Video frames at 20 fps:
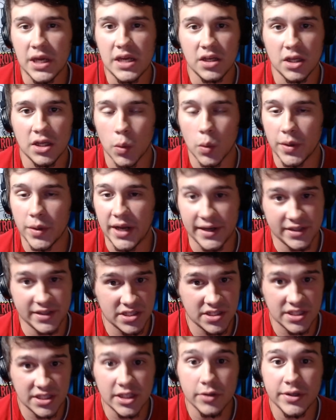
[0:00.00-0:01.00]
You know, a neck is
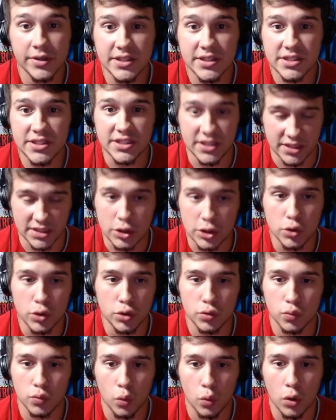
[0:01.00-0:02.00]
serious. You, you,
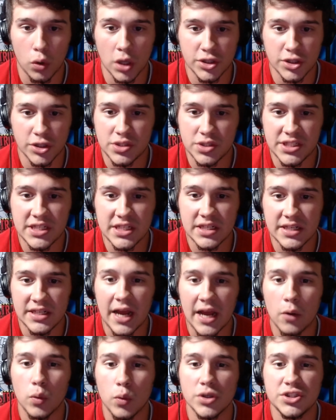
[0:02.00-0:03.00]
once you see a
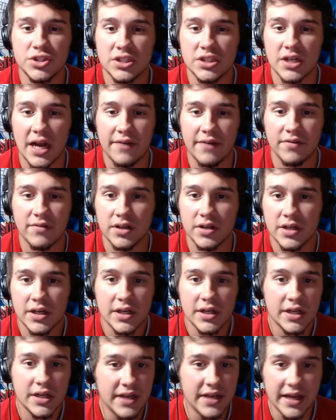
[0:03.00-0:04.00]
neck, once you're having
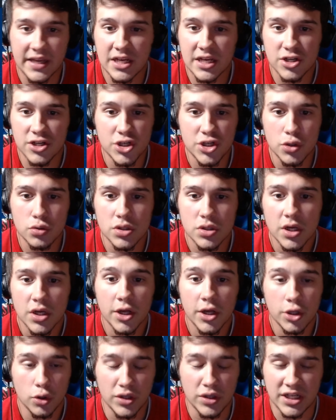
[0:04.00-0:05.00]
neck issues,
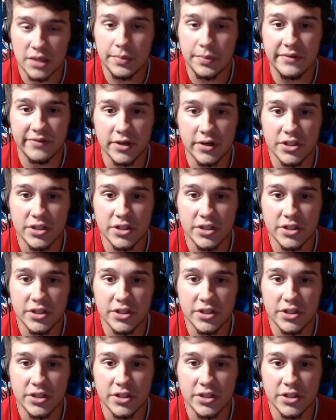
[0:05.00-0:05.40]
you need to be very